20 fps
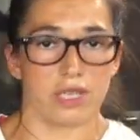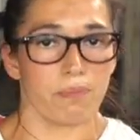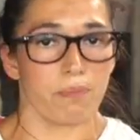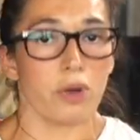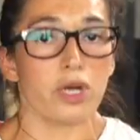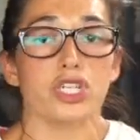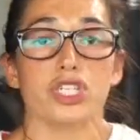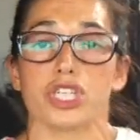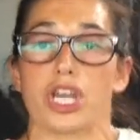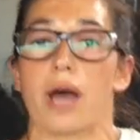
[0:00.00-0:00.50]

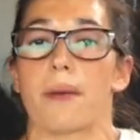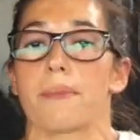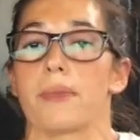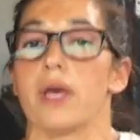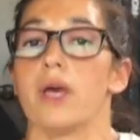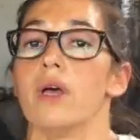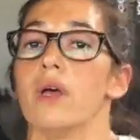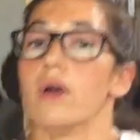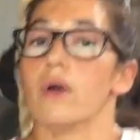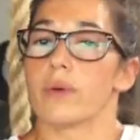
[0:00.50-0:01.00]
push-up,
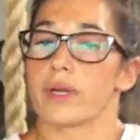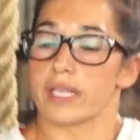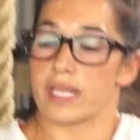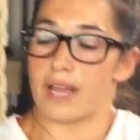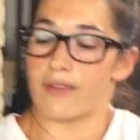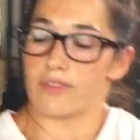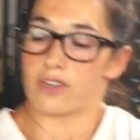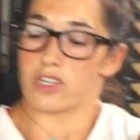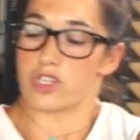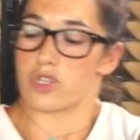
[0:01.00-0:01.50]
we
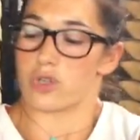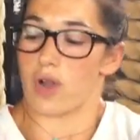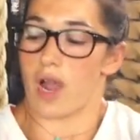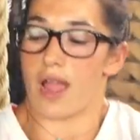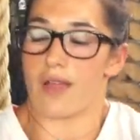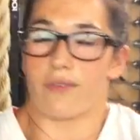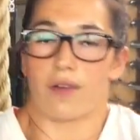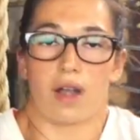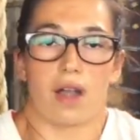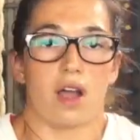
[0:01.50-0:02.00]
never
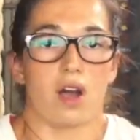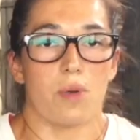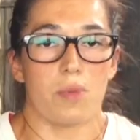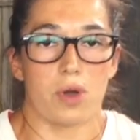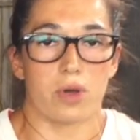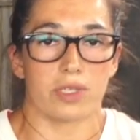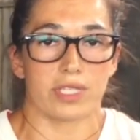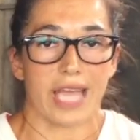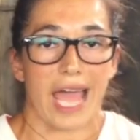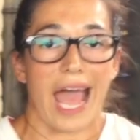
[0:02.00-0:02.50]
drive our
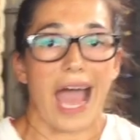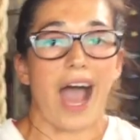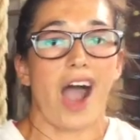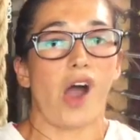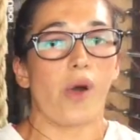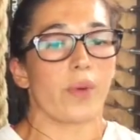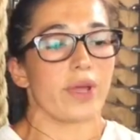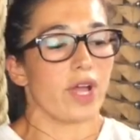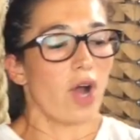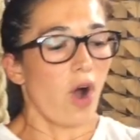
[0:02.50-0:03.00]
elbows
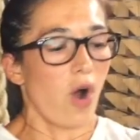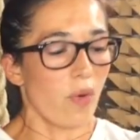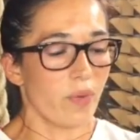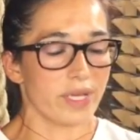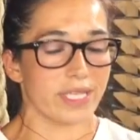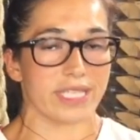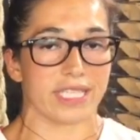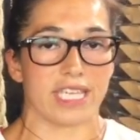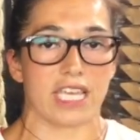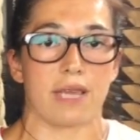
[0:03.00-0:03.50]
out. We
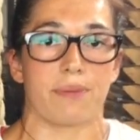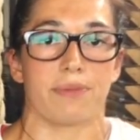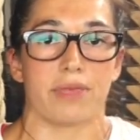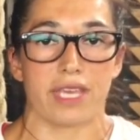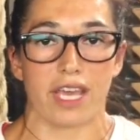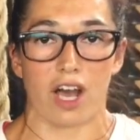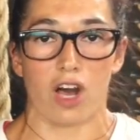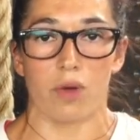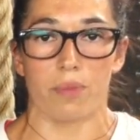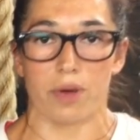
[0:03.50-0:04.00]
always keep
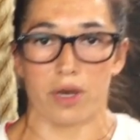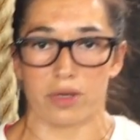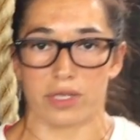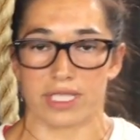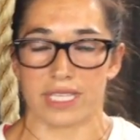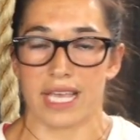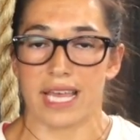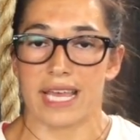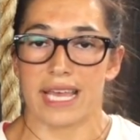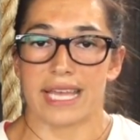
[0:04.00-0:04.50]
the
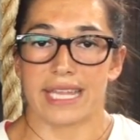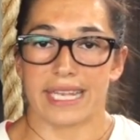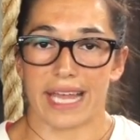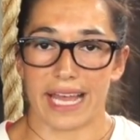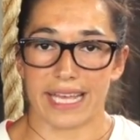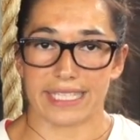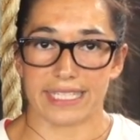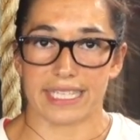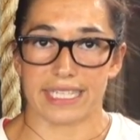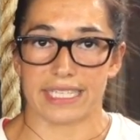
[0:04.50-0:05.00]
elbows
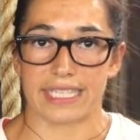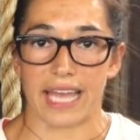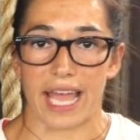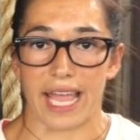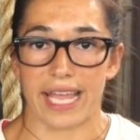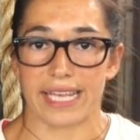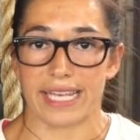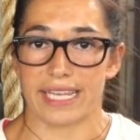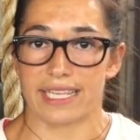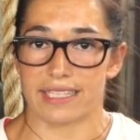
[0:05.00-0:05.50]
nice and
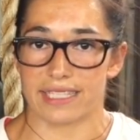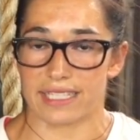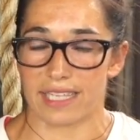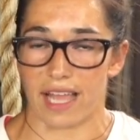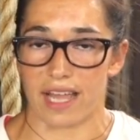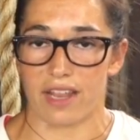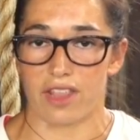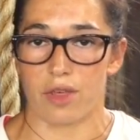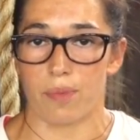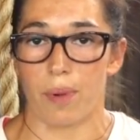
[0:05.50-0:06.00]
tight
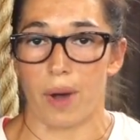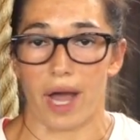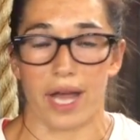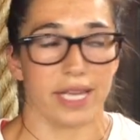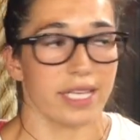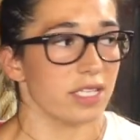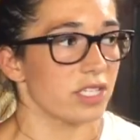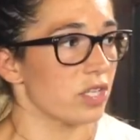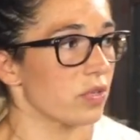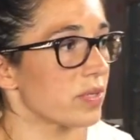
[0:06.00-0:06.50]
inside of the
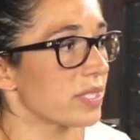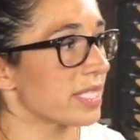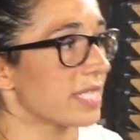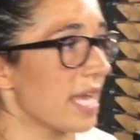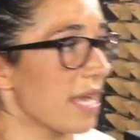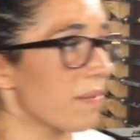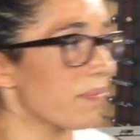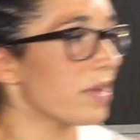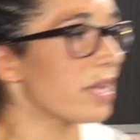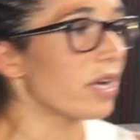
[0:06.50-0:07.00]
body. So
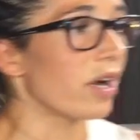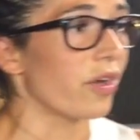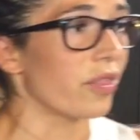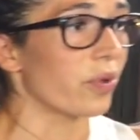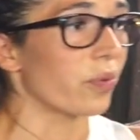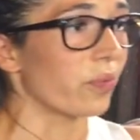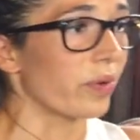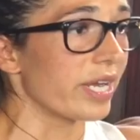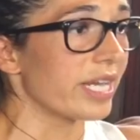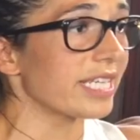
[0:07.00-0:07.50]
same thing on
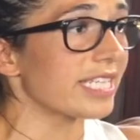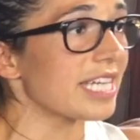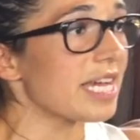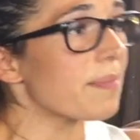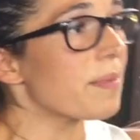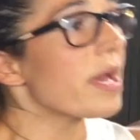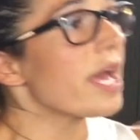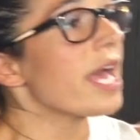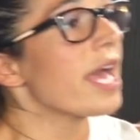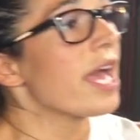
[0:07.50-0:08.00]
the ring
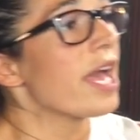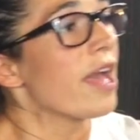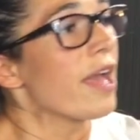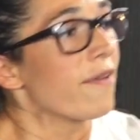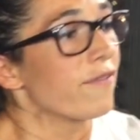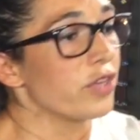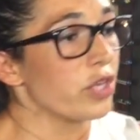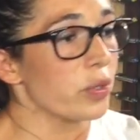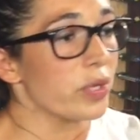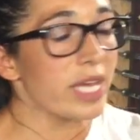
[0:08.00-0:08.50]
dip.
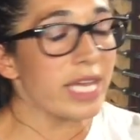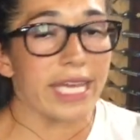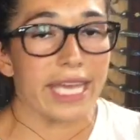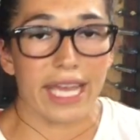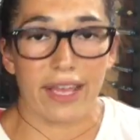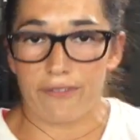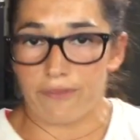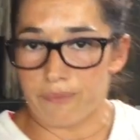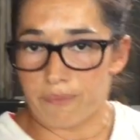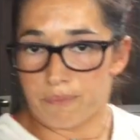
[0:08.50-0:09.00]
If you can
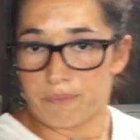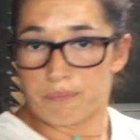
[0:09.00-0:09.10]
get